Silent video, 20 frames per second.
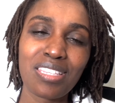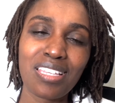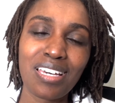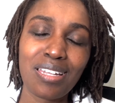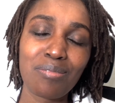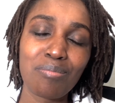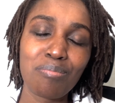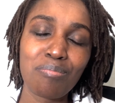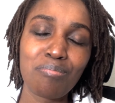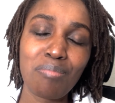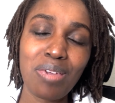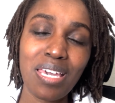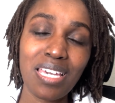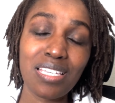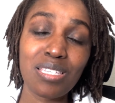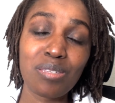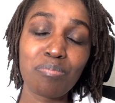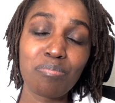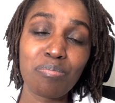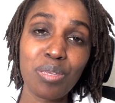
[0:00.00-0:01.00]
that
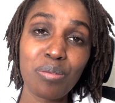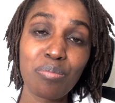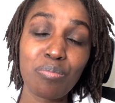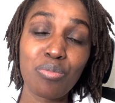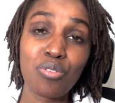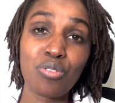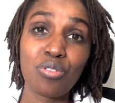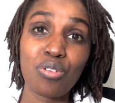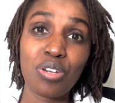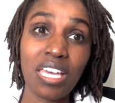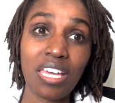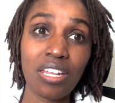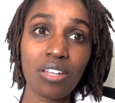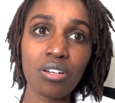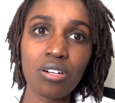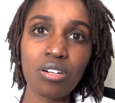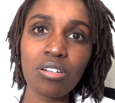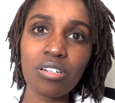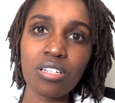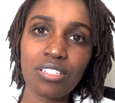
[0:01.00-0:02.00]
makes people get
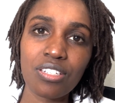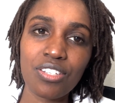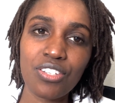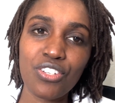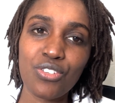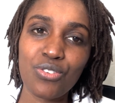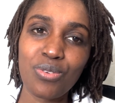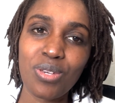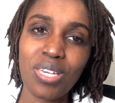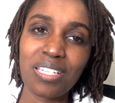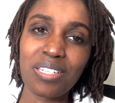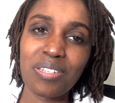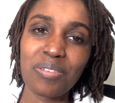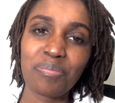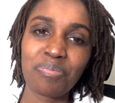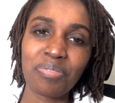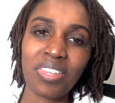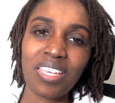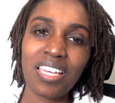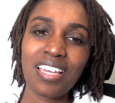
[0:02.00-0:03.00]
hooked to it.
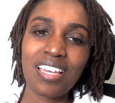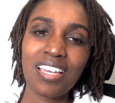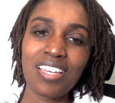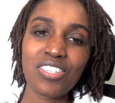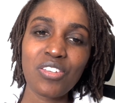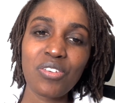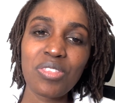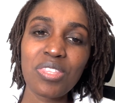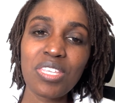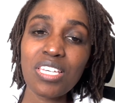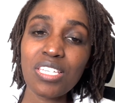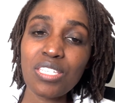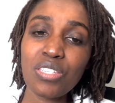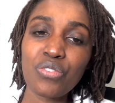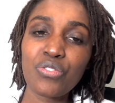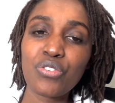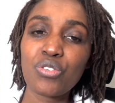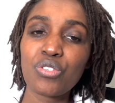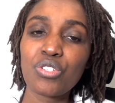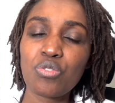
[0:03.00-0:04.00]
So these
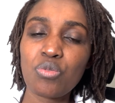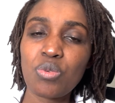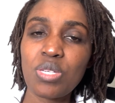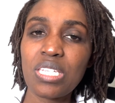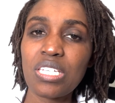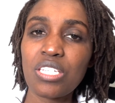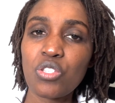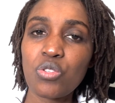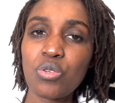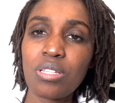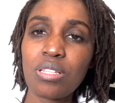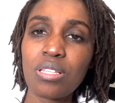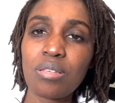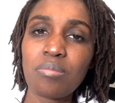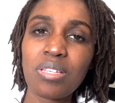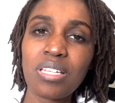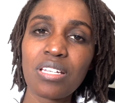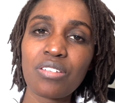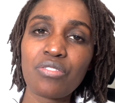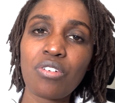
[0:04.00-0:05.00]
foods we need to
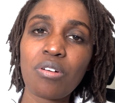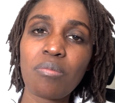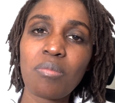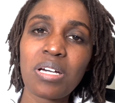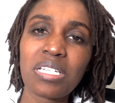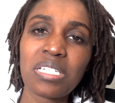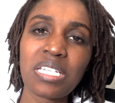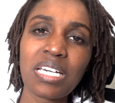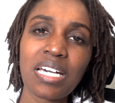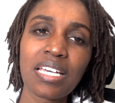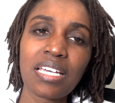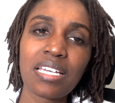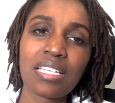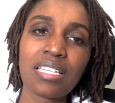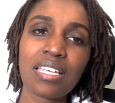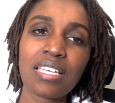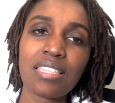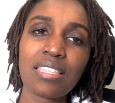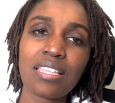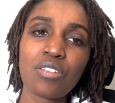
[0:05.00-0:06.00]
eliminate from our diet.
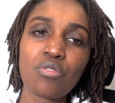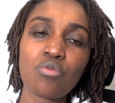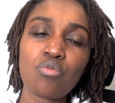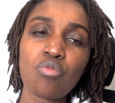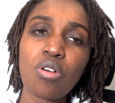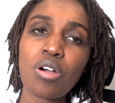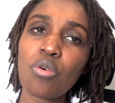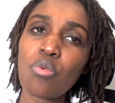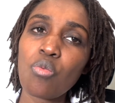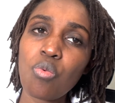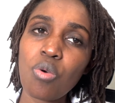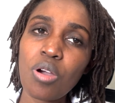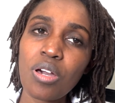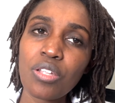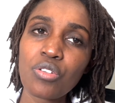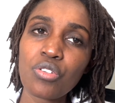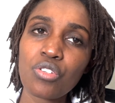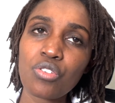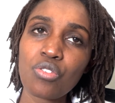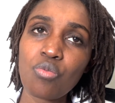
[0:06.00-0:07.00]
And then what
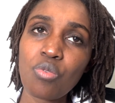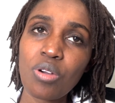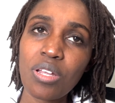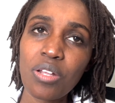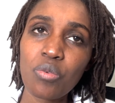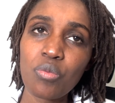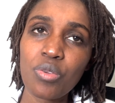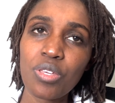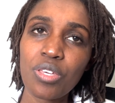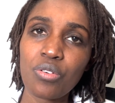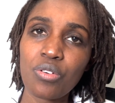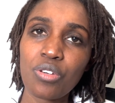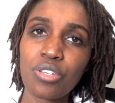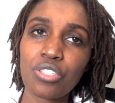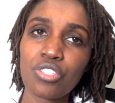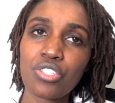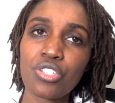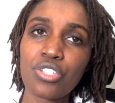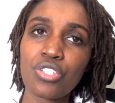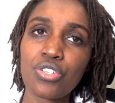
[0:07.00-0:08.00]
are we going
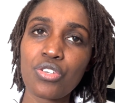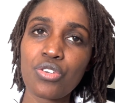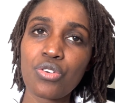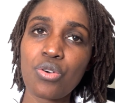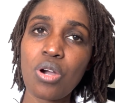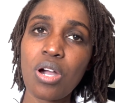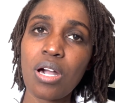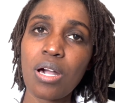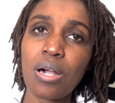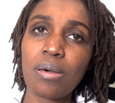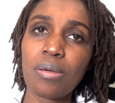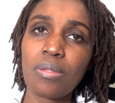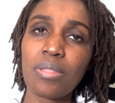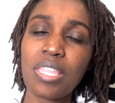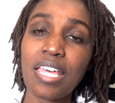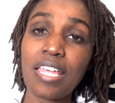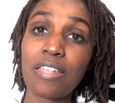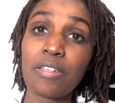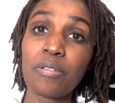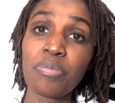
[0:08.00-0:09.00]
to do?
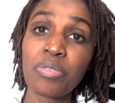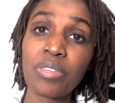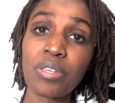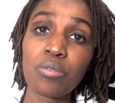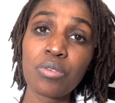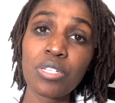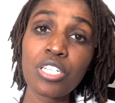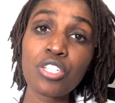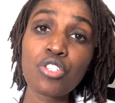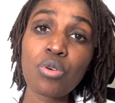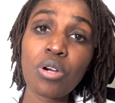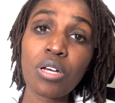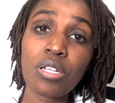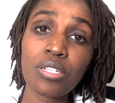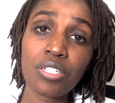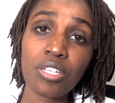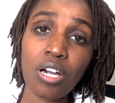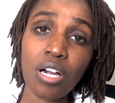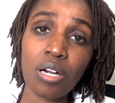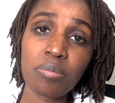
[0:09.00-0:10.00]
Then we need to
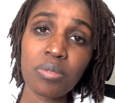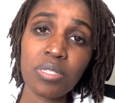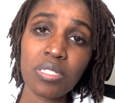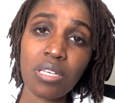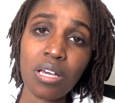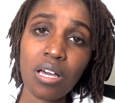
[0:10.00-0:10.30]
adopt